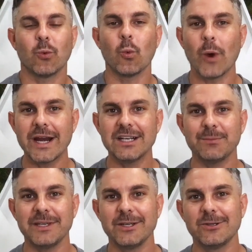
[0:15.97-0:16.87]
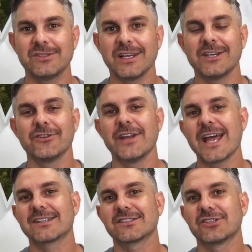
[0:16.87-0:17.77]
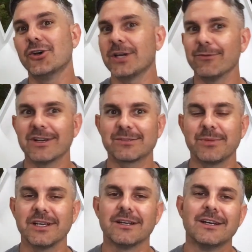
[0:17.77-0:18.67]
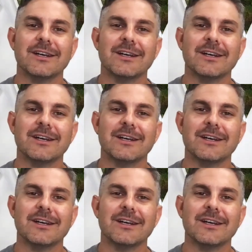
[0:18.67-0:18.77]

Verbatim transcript: waiting to be used in your next cookie recipe.